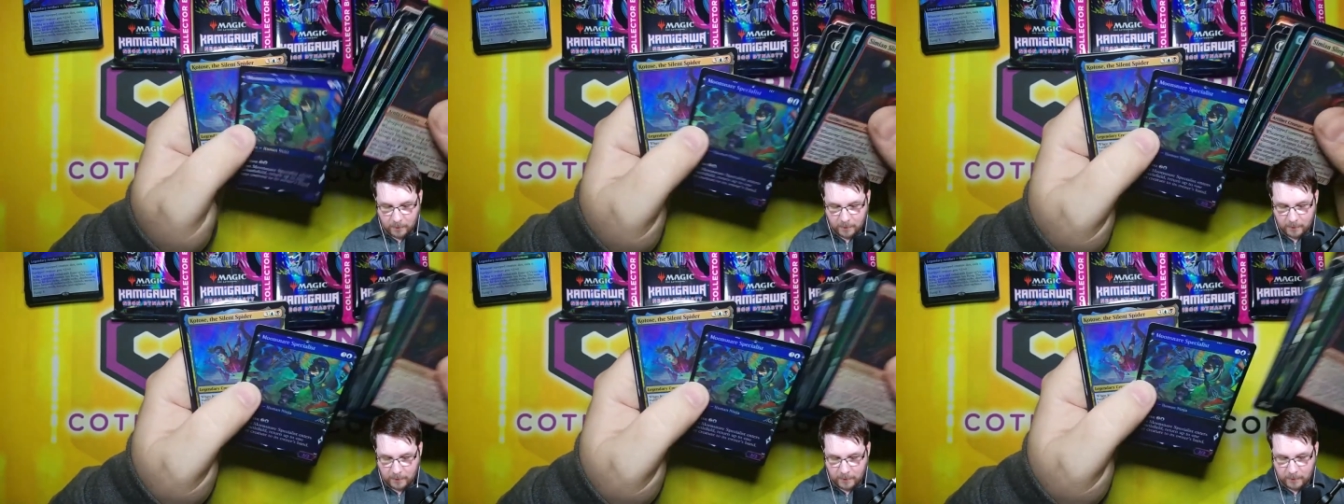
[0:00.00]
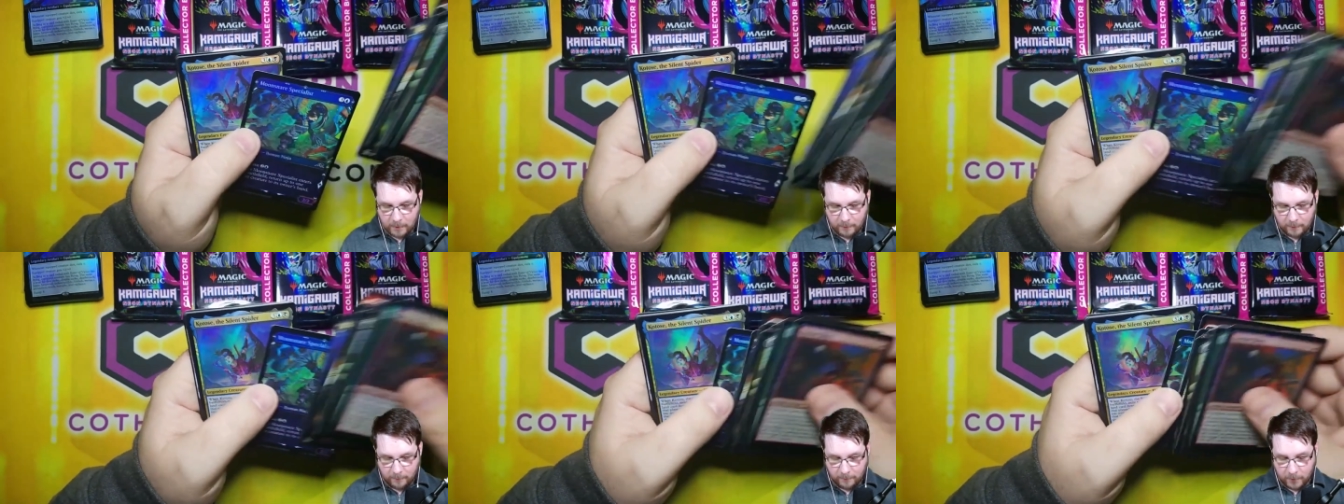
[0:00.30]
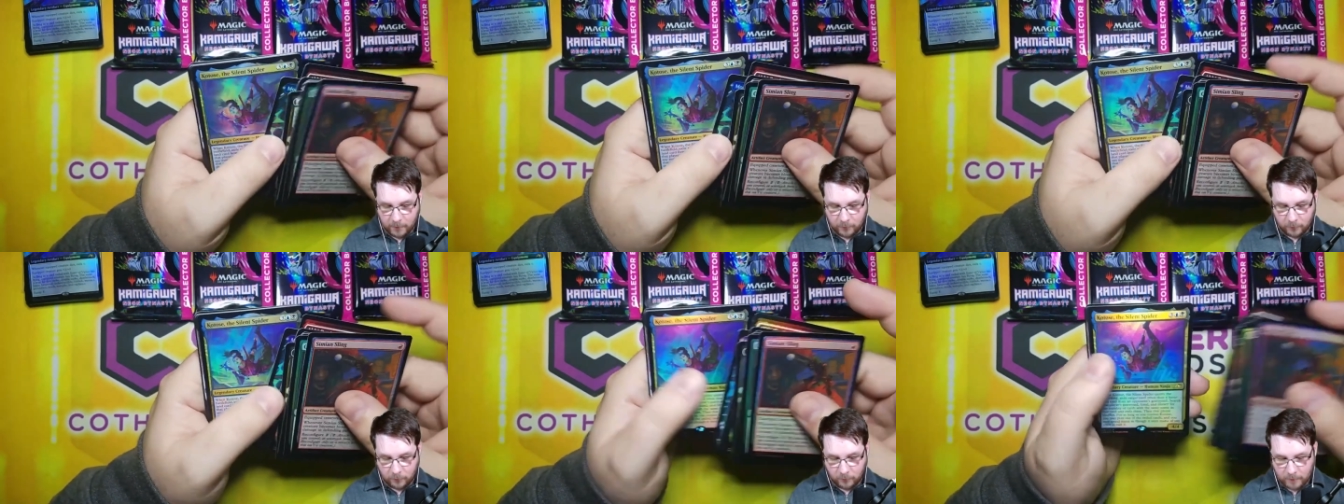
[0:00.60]
And then your
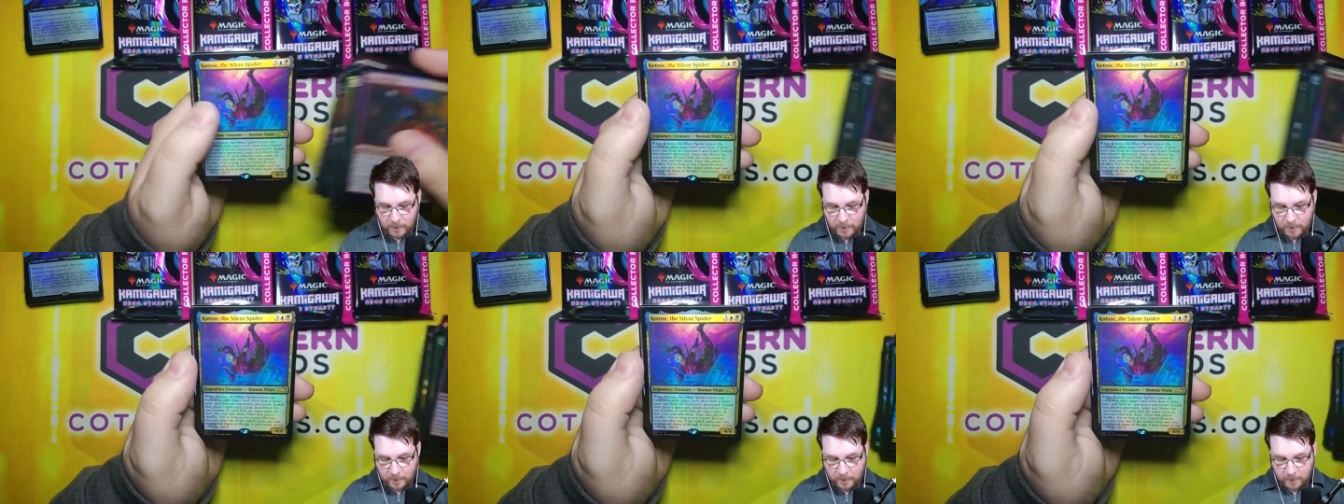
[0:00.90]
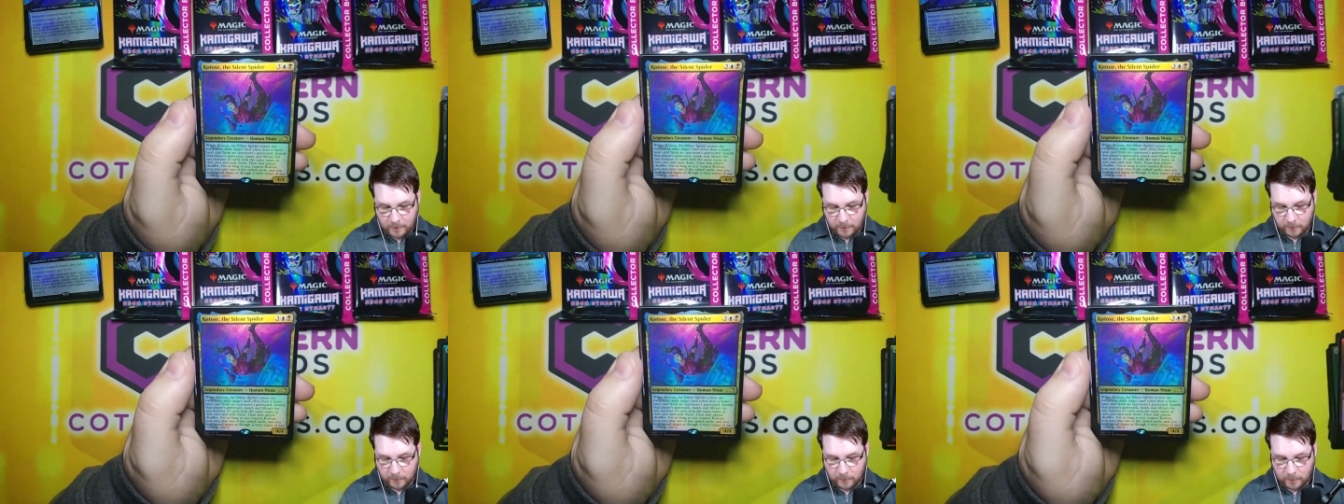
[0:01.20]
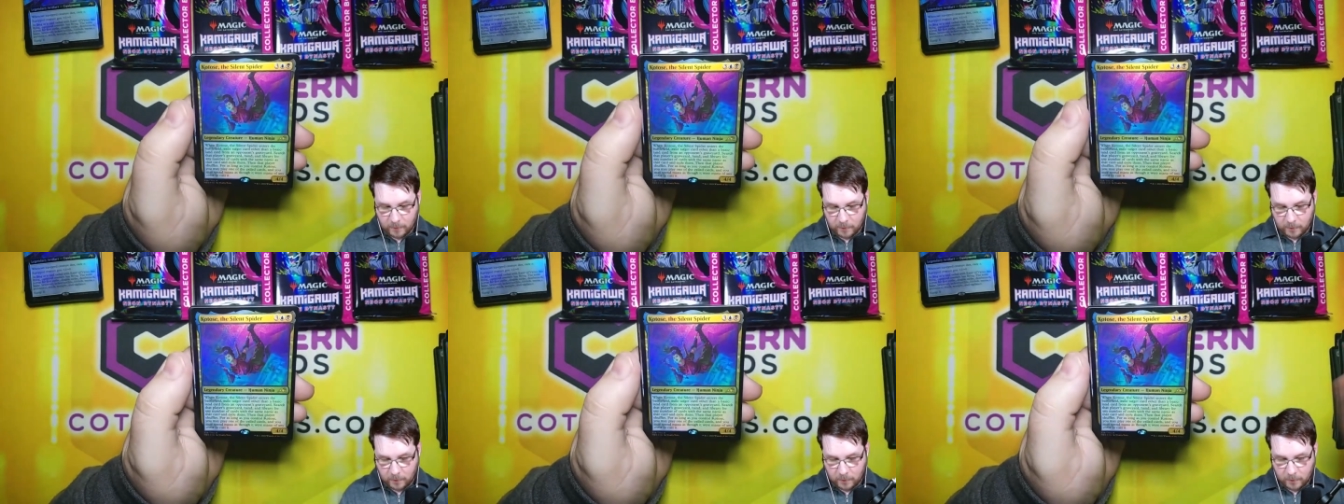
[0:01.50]
first rare is
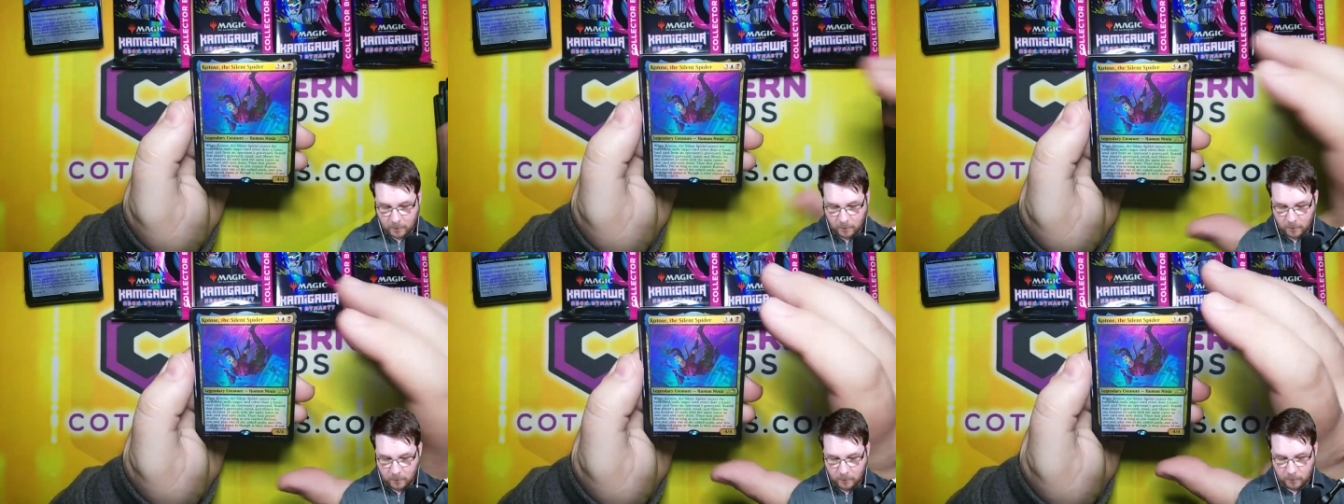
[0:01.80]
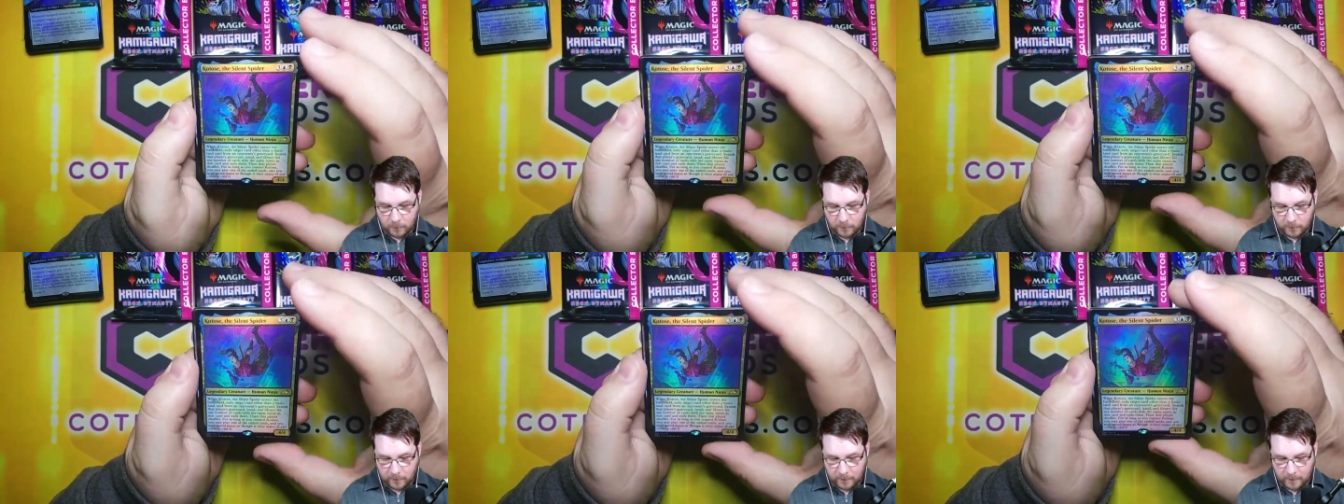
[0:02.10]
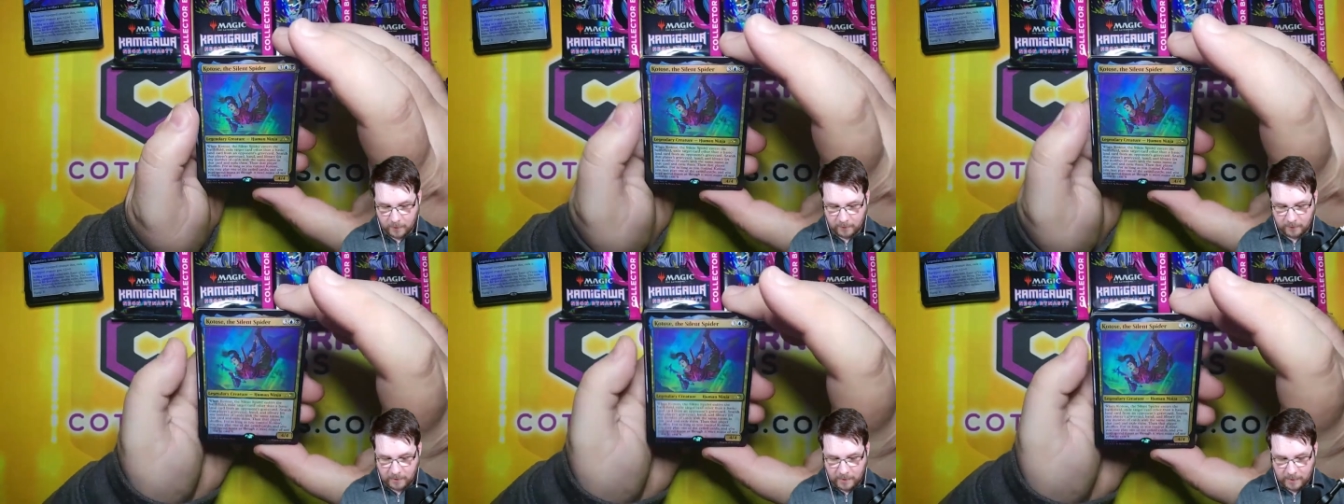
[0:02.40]
Katos,
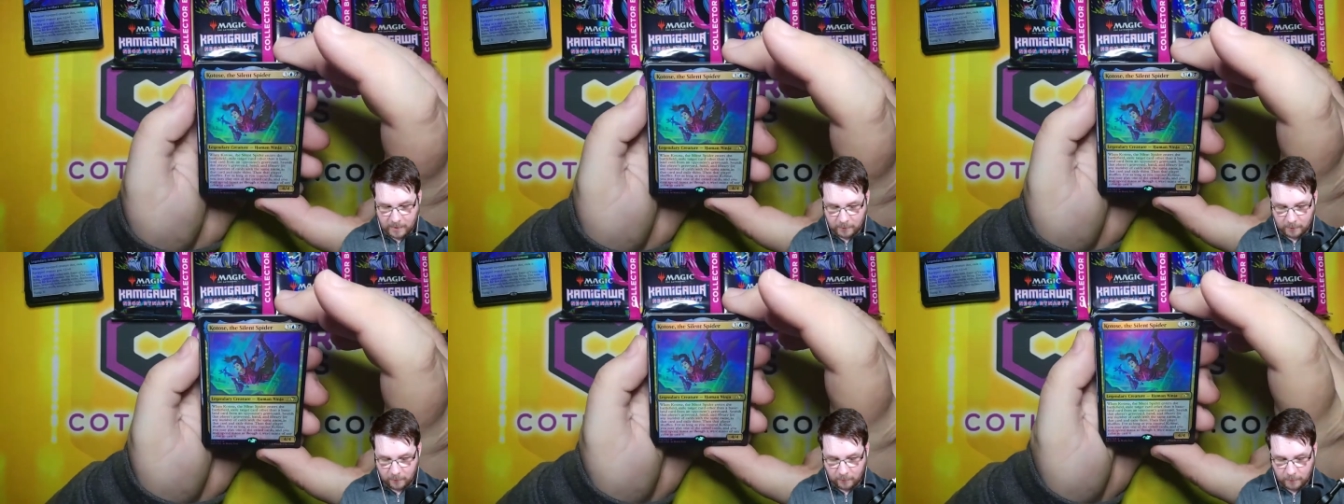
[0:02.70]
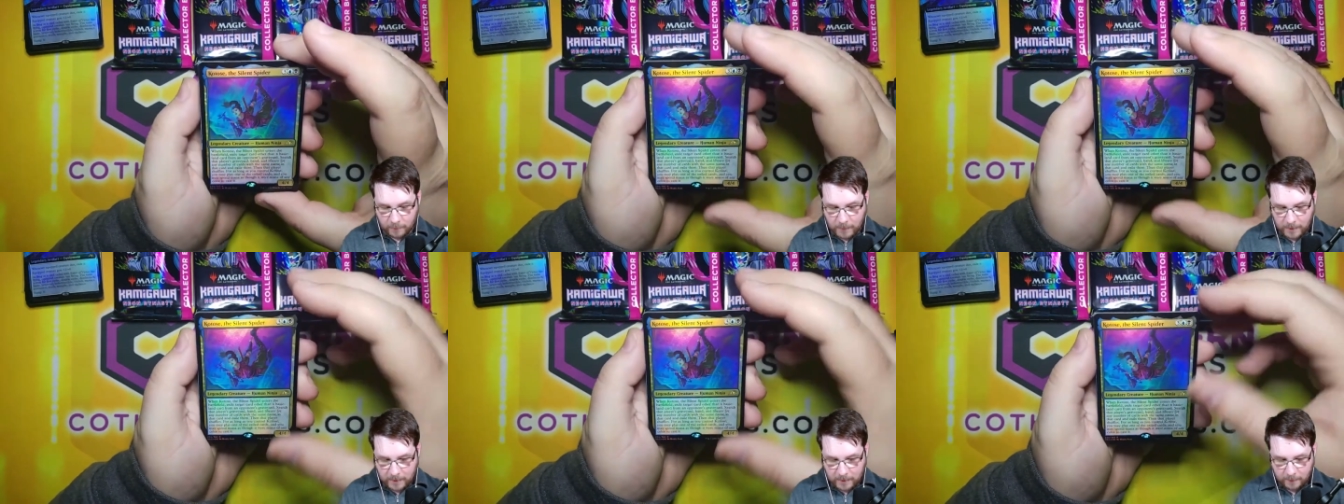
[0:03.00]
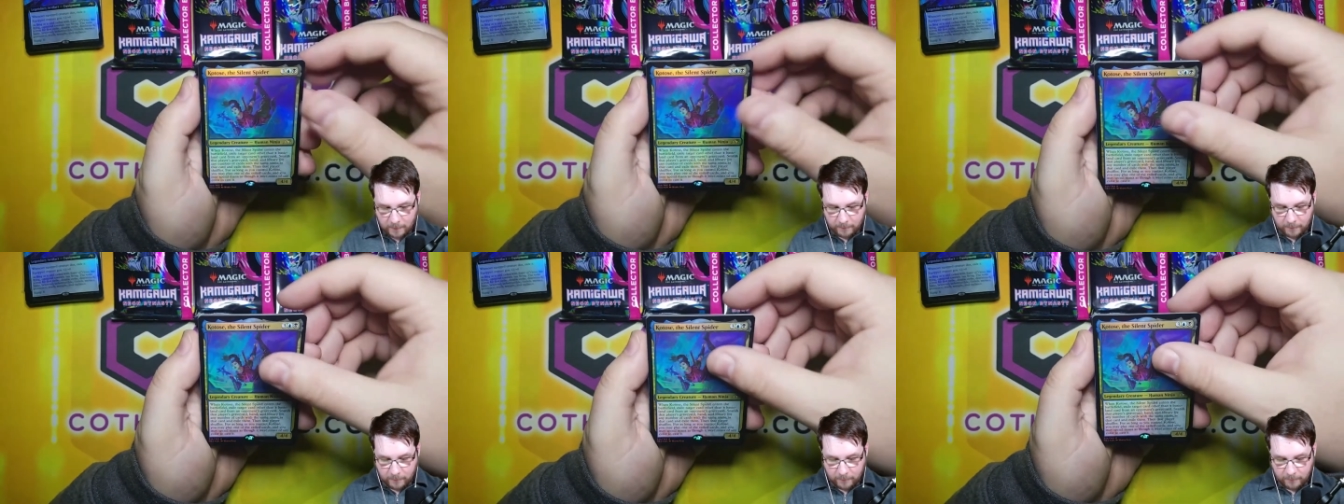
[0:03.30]
the Silent
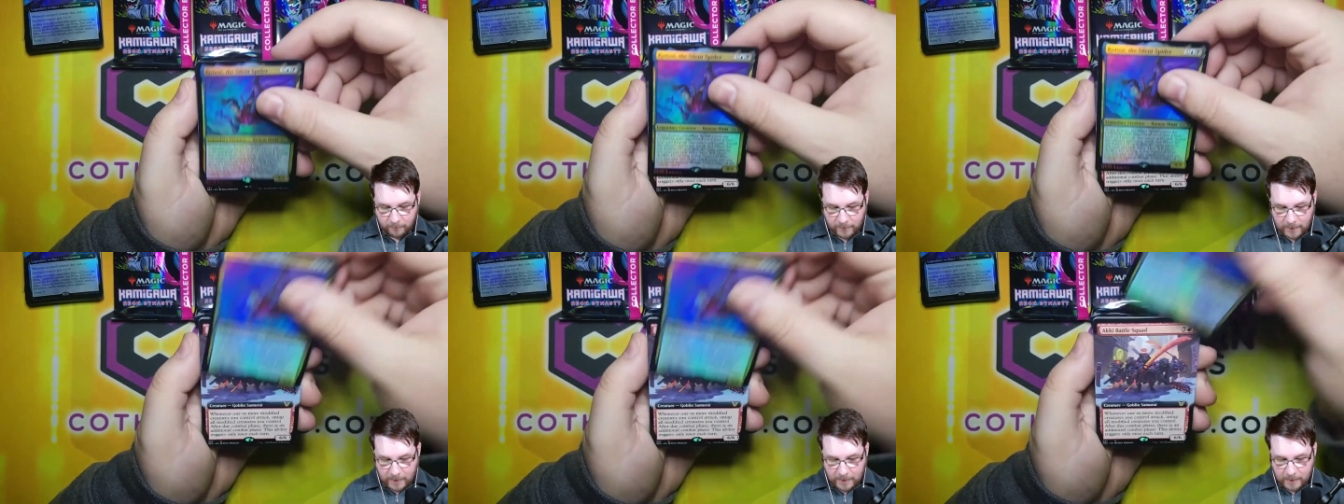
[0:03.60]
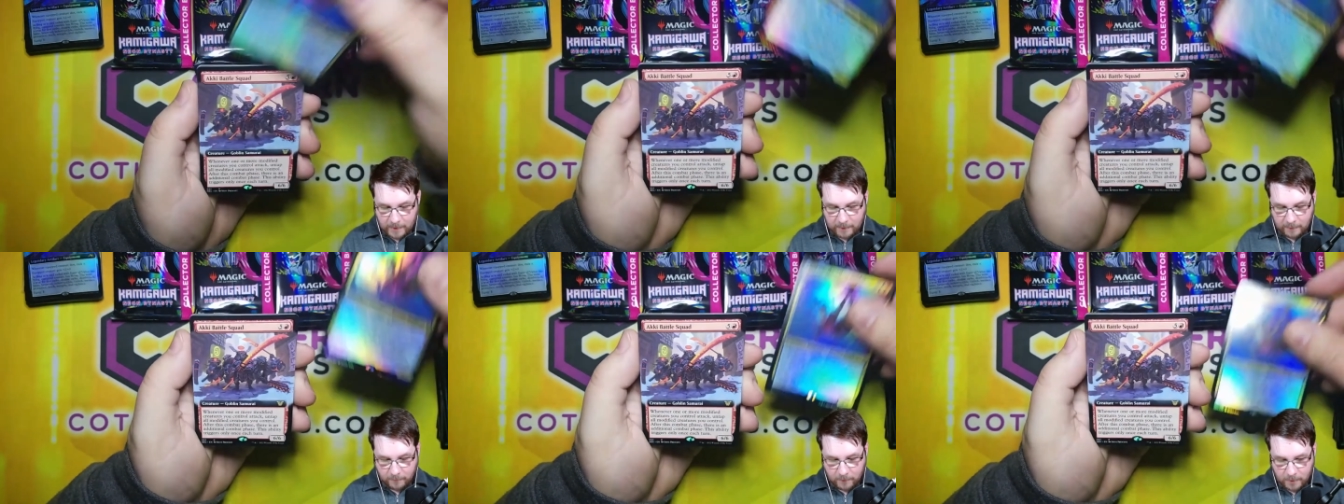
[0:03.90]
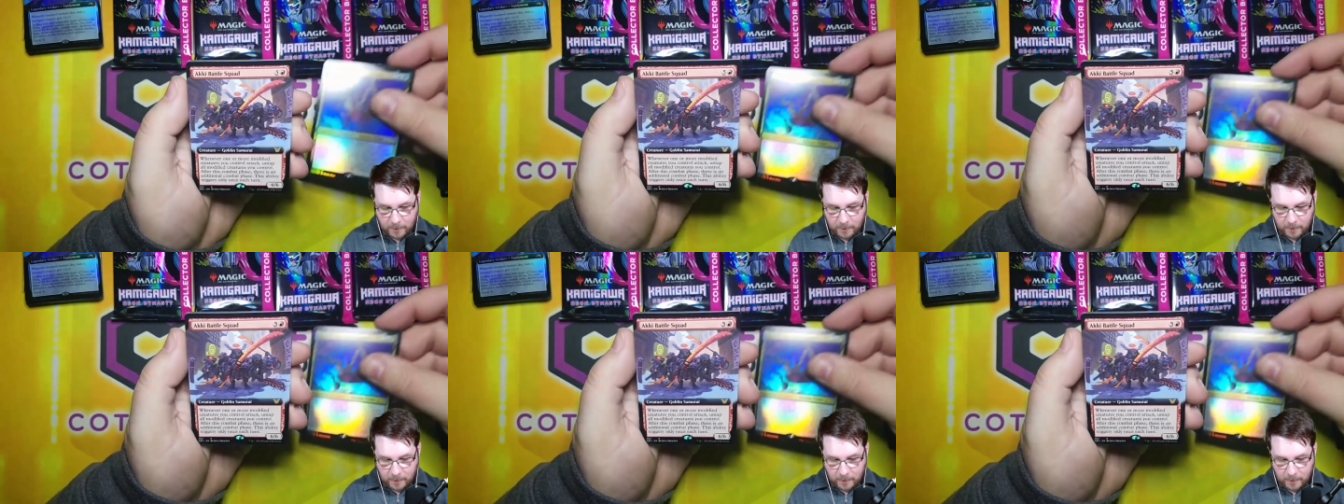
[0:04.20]
Spider for five.